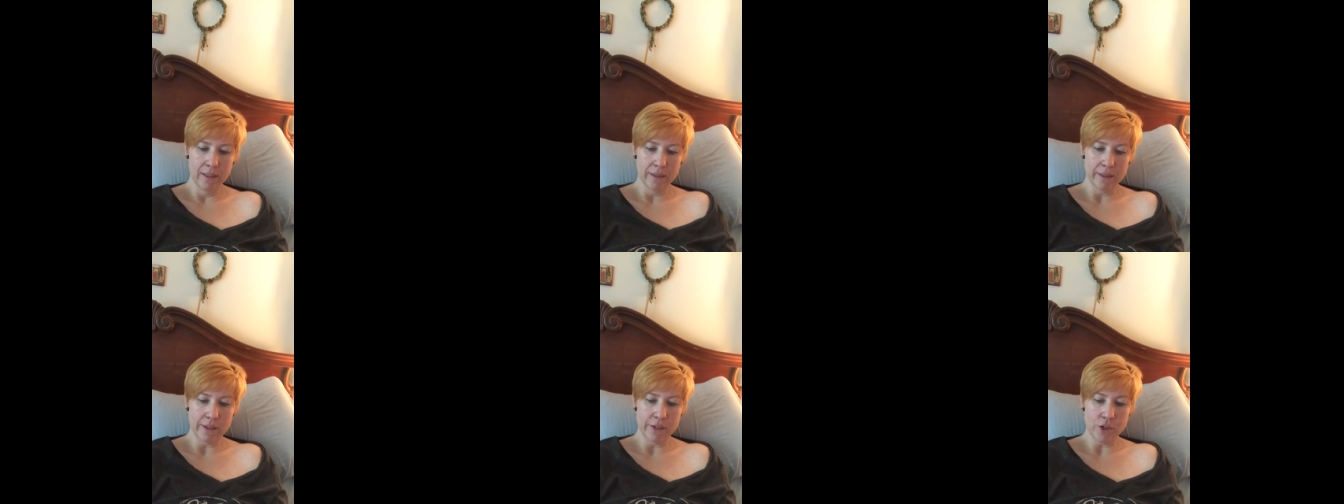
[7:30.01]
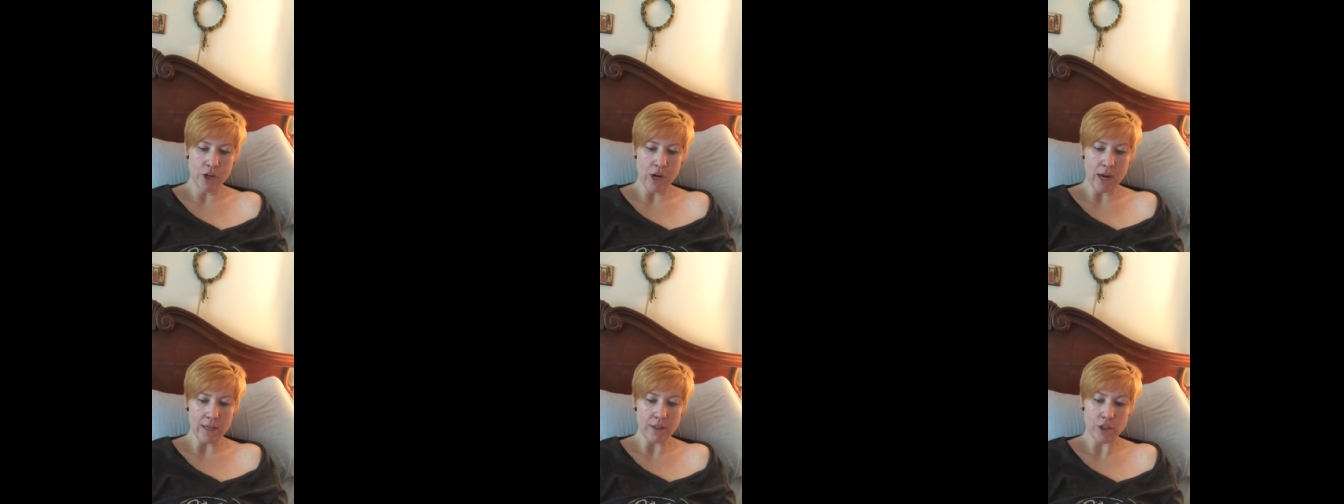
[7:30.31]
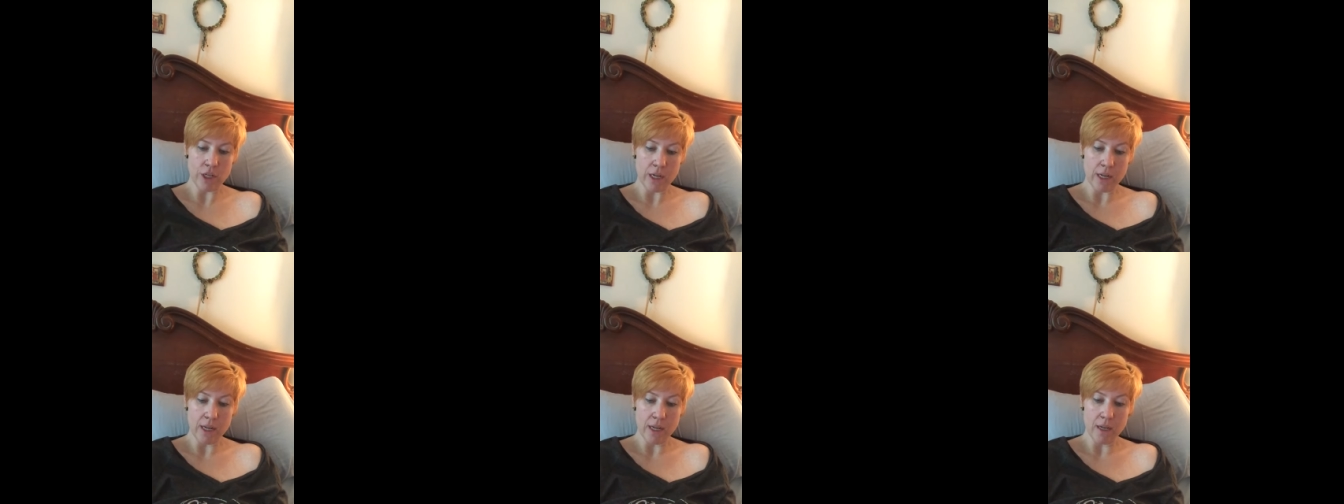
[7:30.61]
The
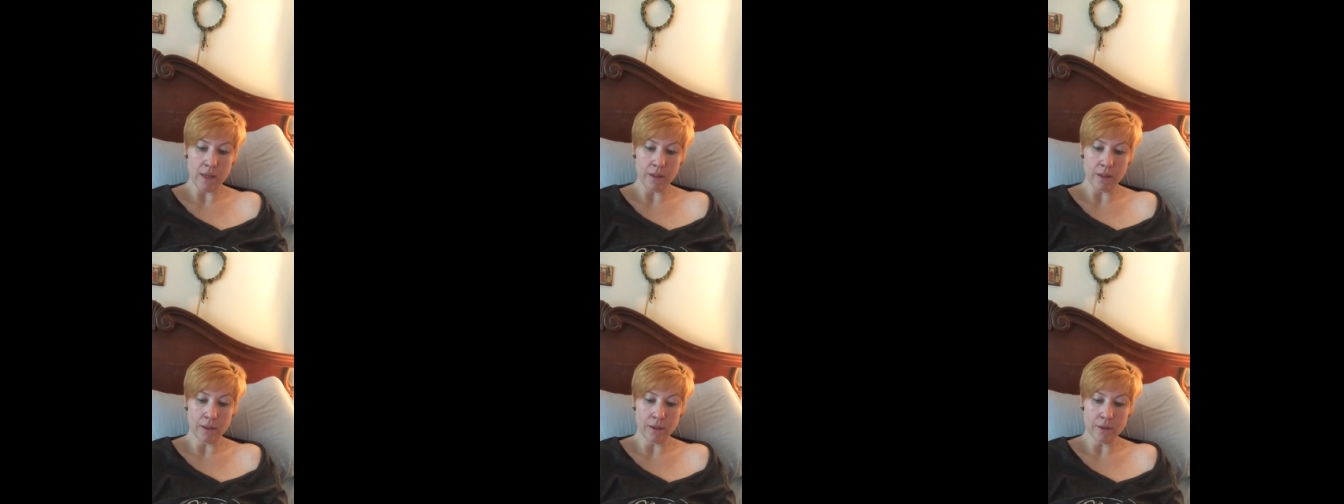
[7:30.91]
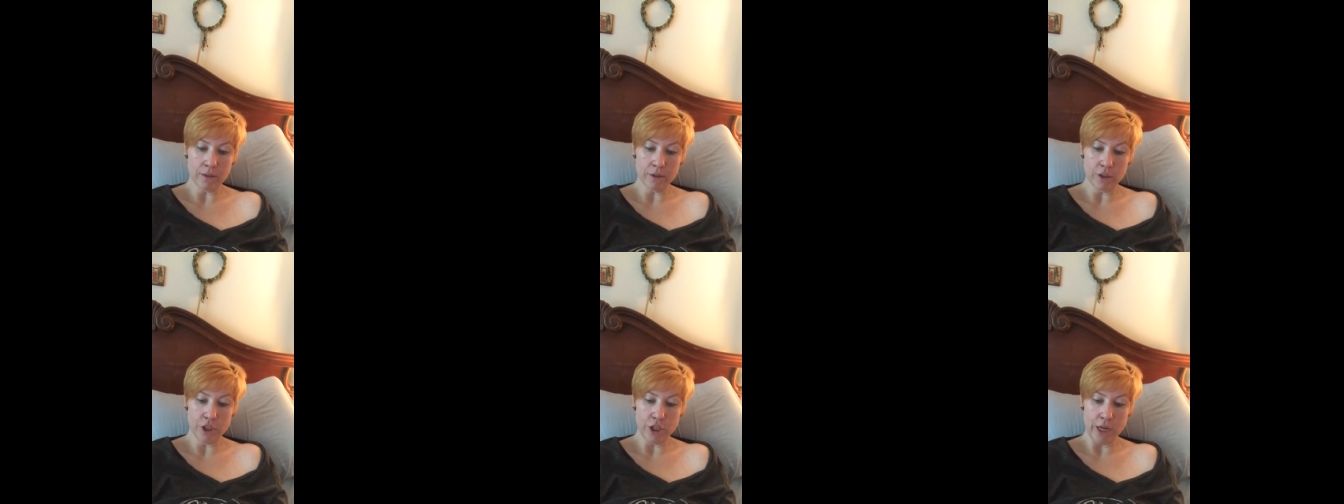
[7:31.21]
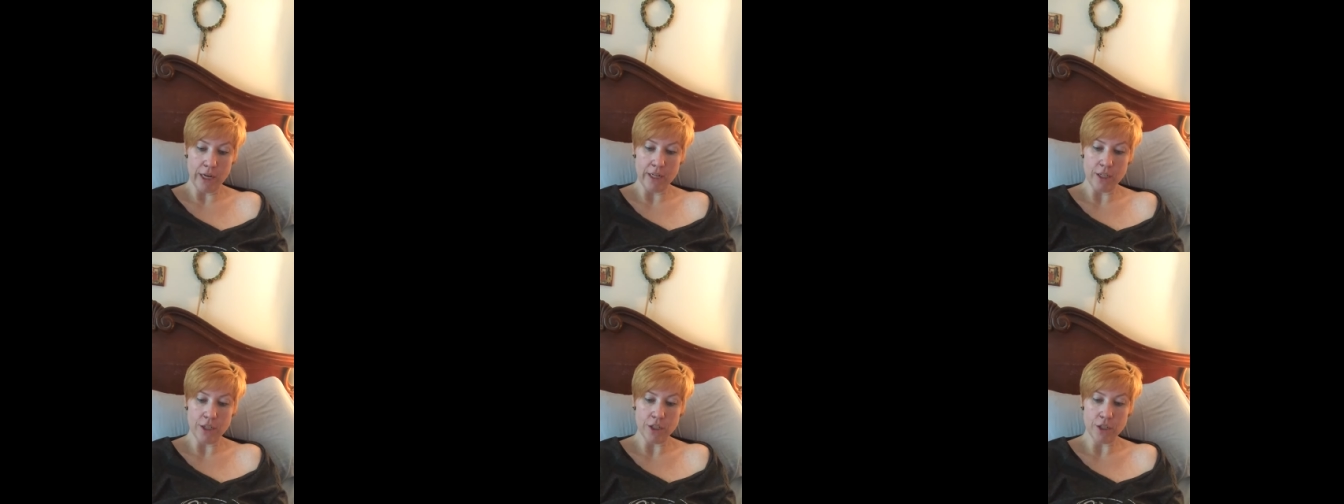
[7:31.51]
tragedy
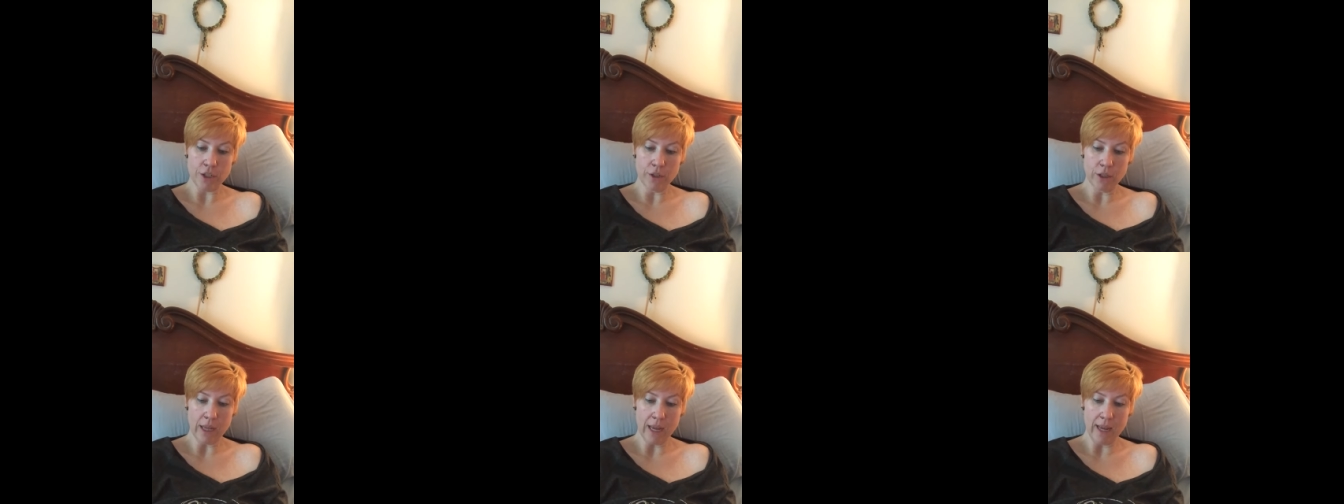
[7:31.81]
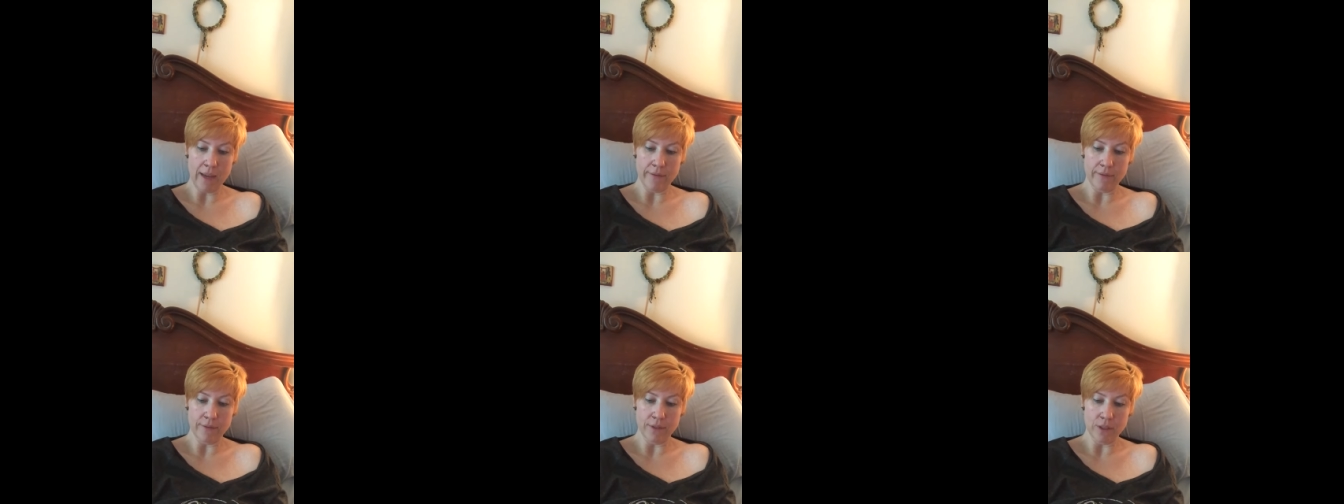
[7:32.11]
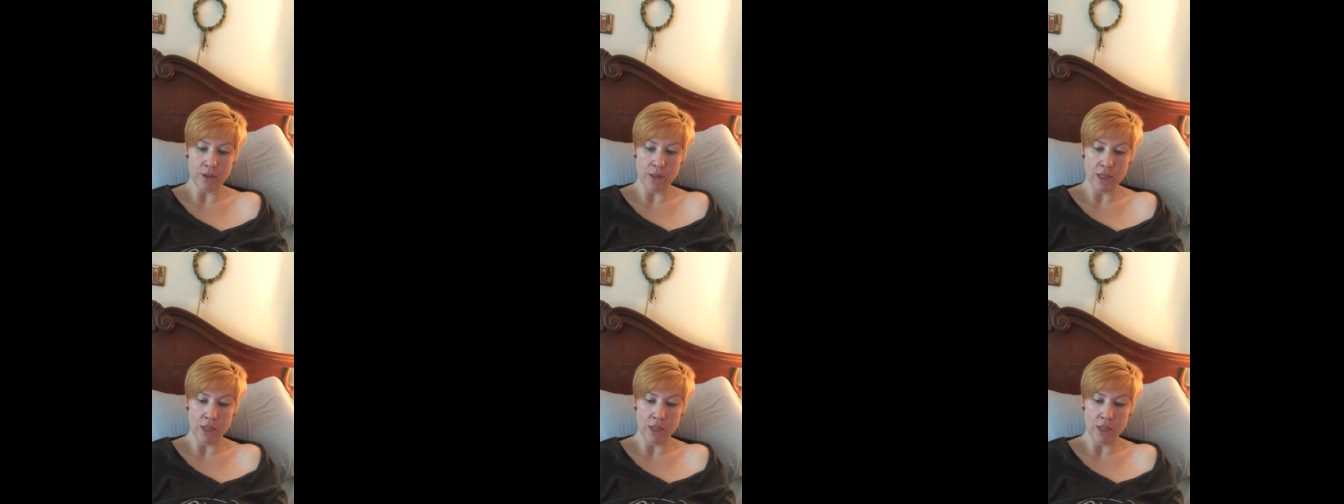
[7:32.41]
changed her life so